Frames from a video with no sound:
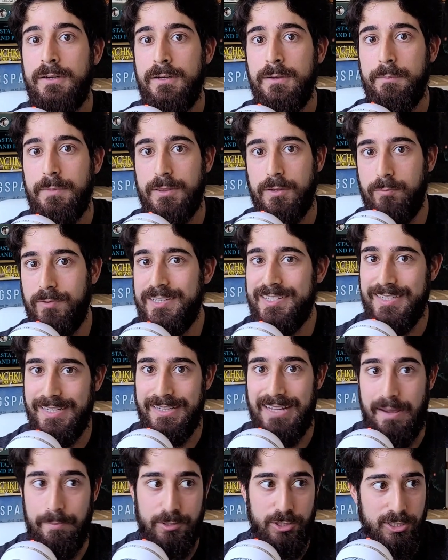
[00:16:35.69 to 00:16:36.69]
but the reason the
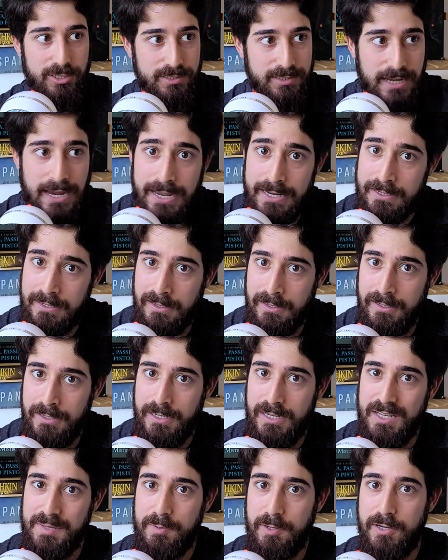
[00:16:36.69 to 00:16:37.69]
damage is 10
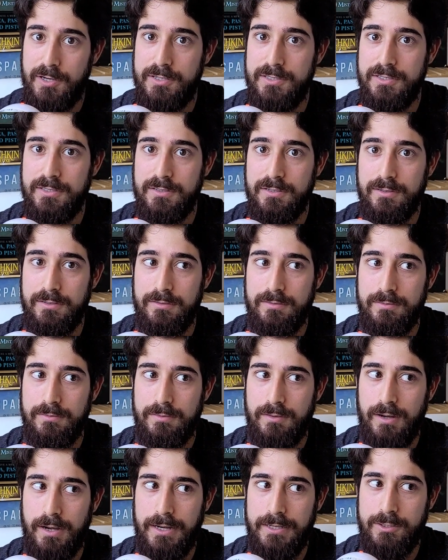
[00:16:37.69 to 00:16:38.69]
is because
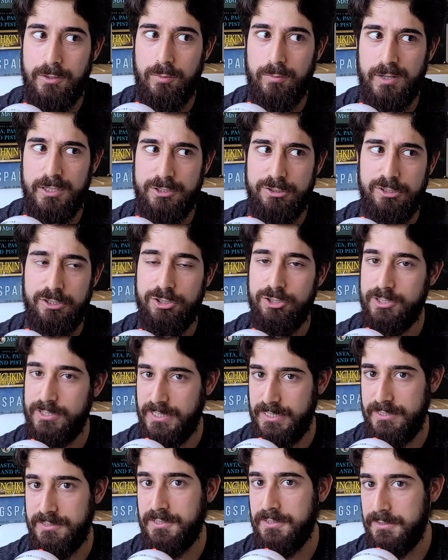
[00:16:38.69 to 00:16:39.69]
I don't want you to just
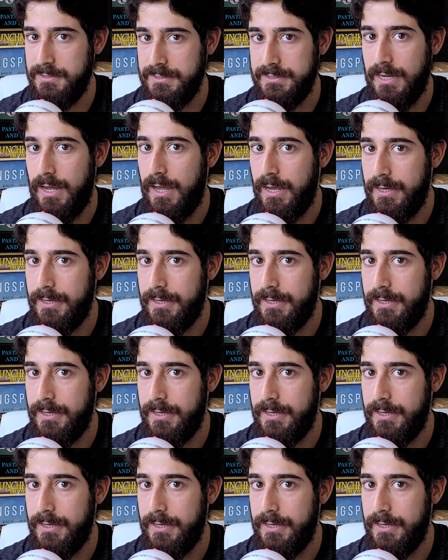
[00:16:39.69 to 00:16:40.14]
instantly die.